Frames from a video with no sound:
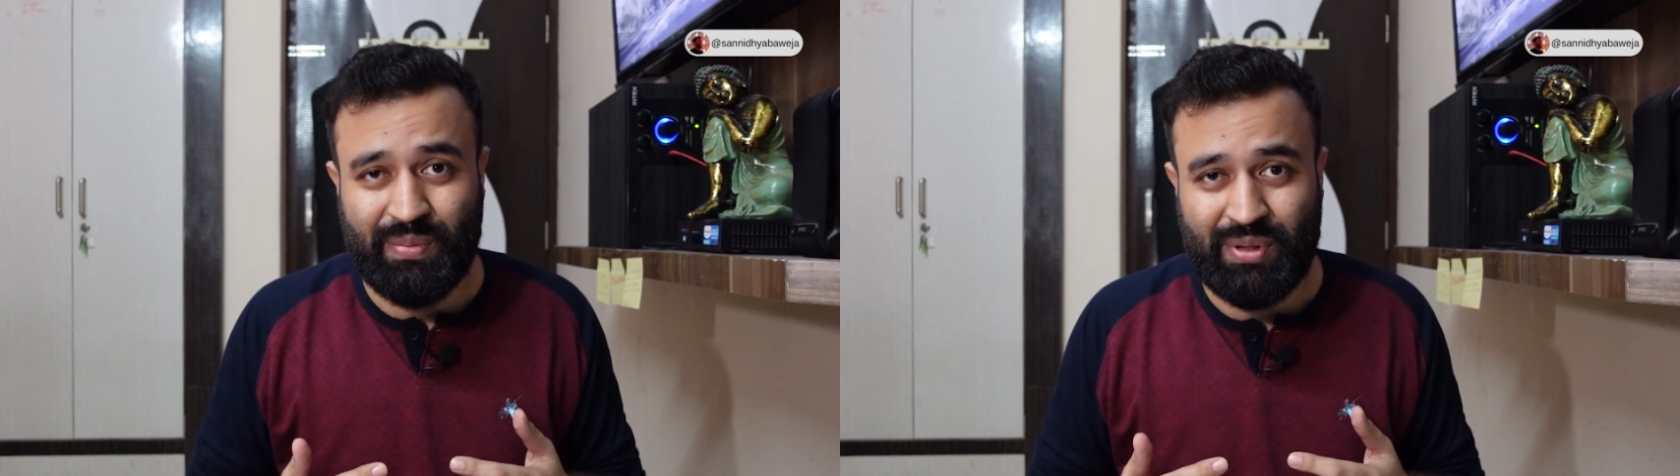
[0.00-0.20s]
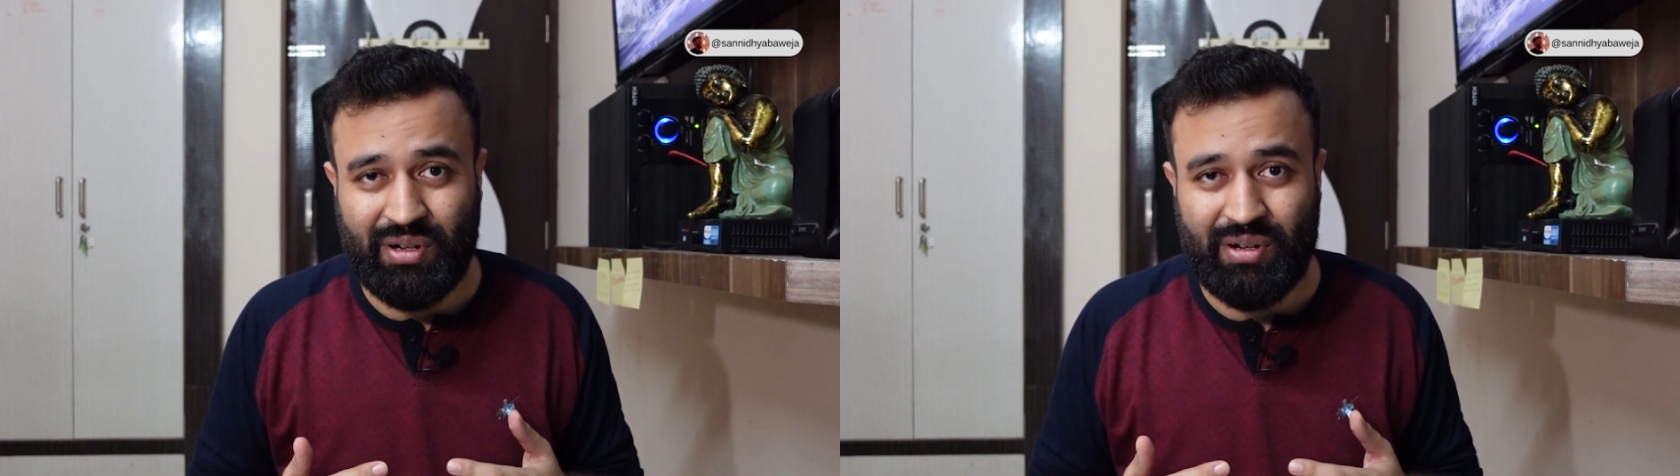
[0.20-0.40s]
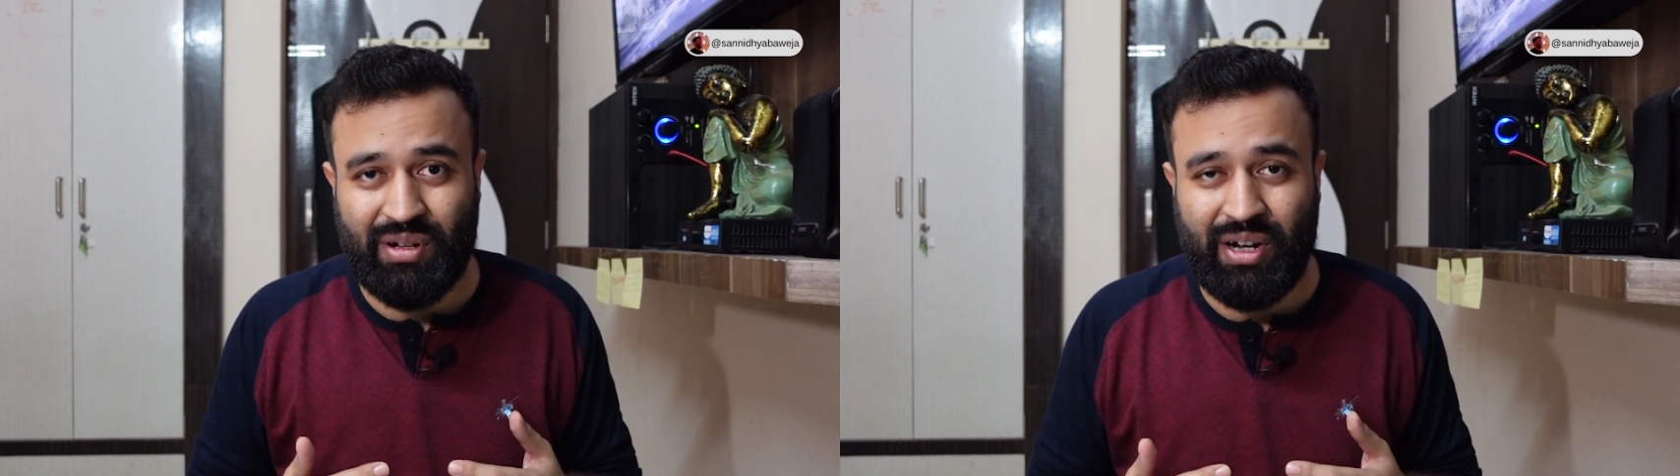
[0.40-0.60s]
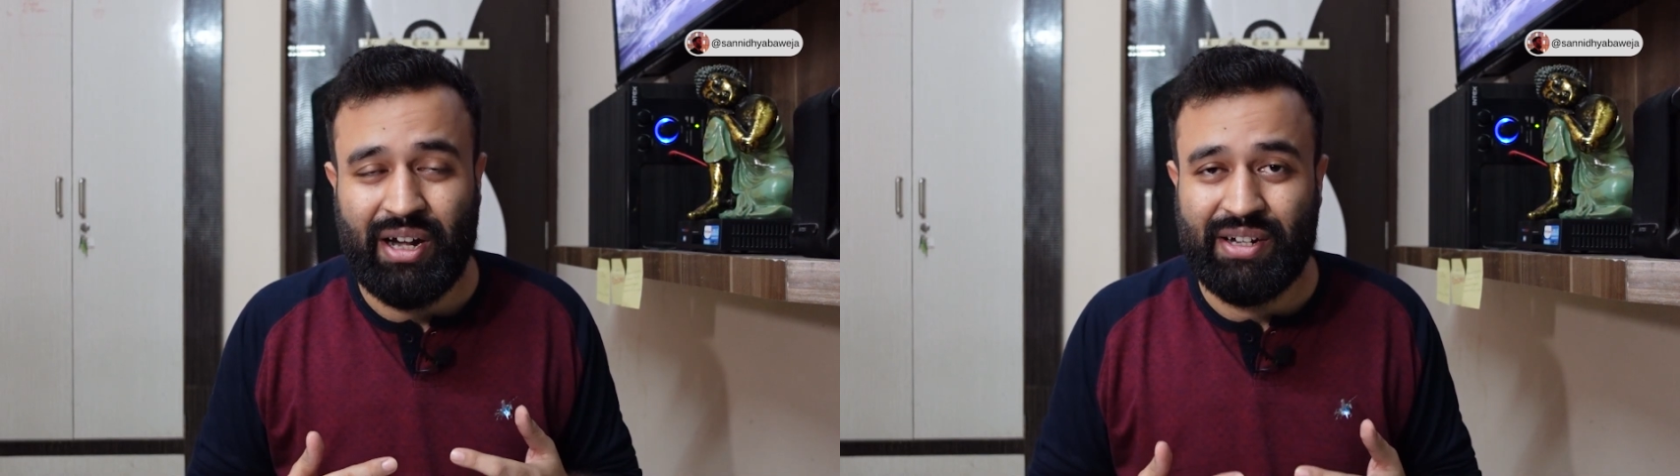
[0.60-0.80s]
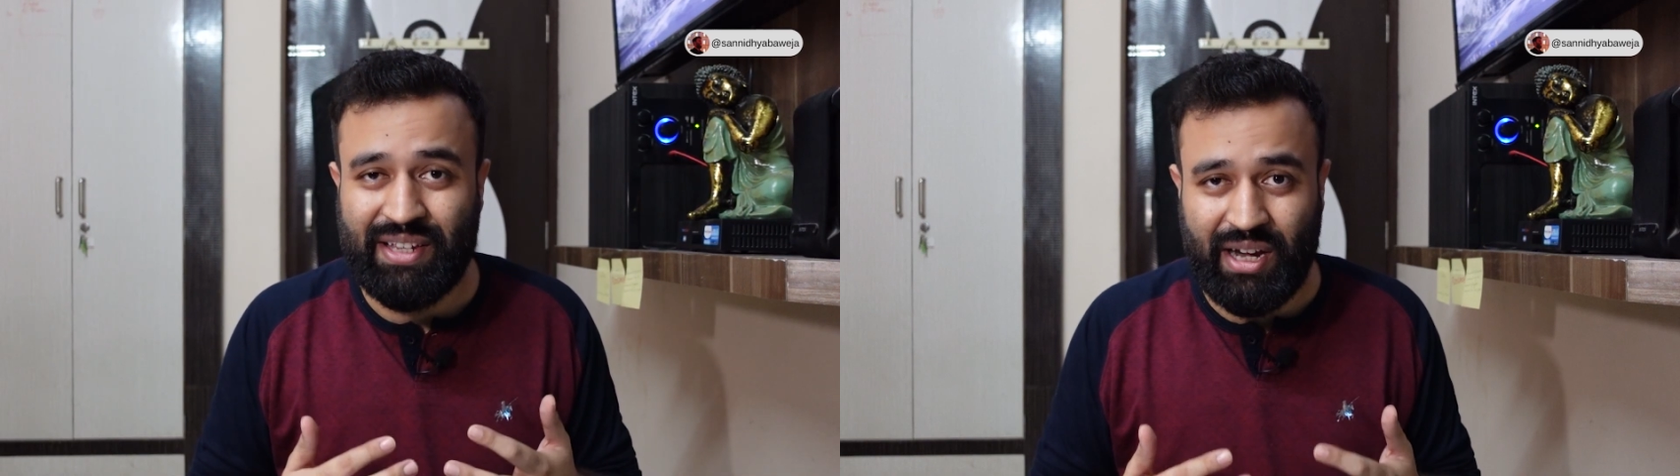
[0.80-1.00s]
upset
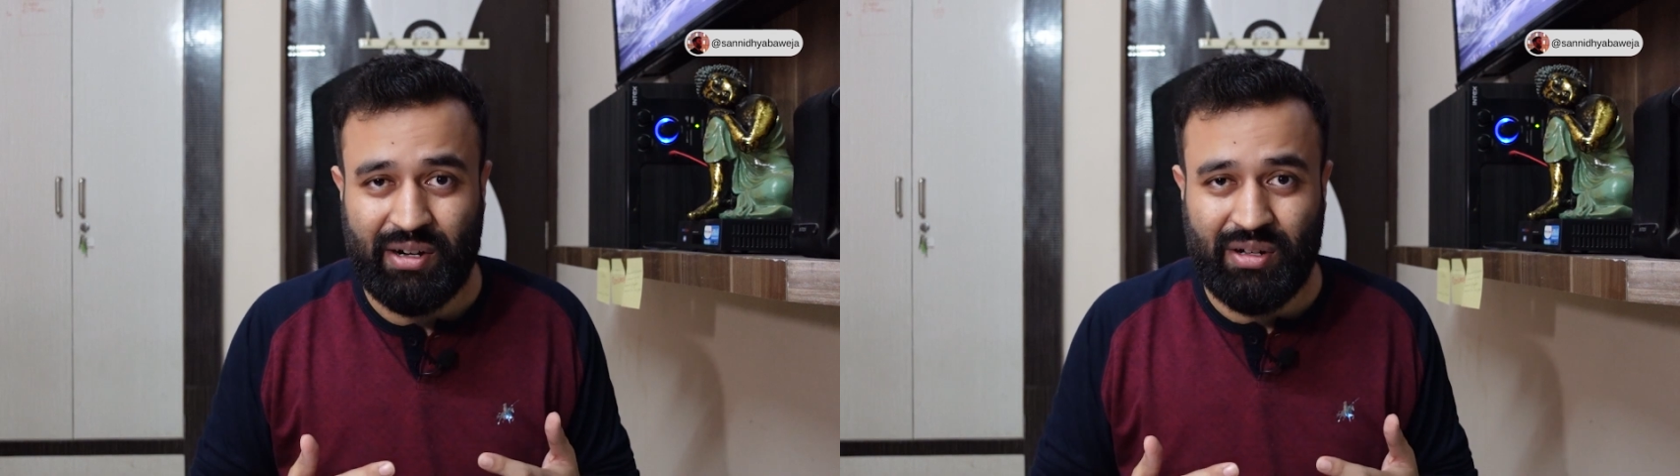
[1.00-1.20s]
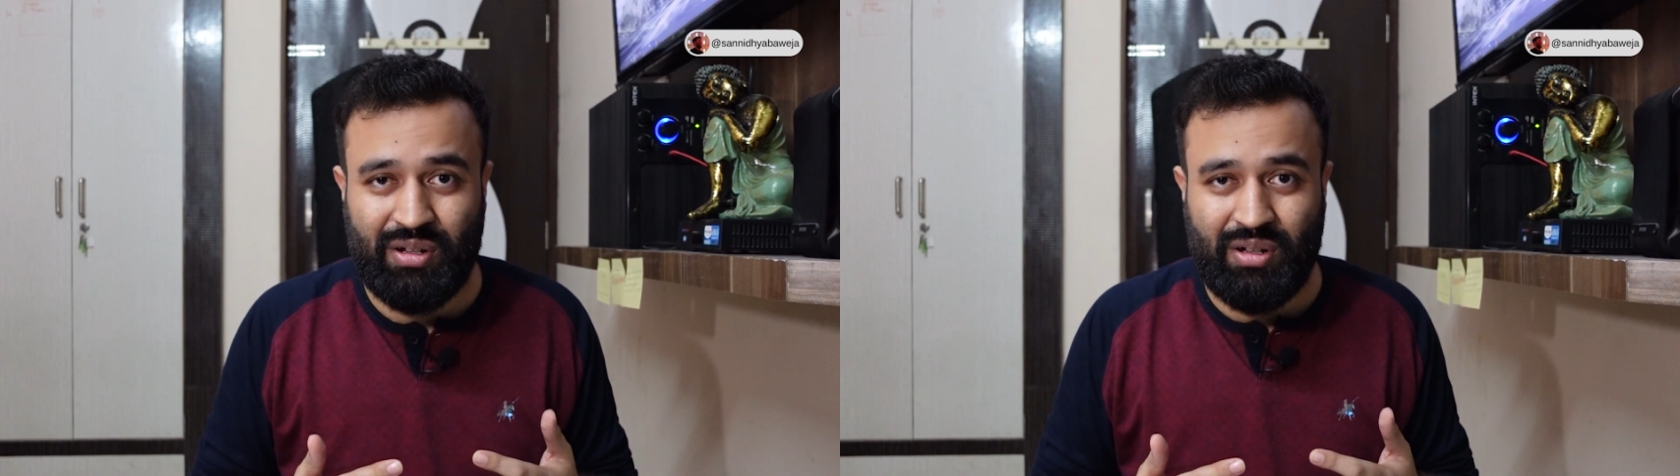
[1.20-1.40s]
and sad.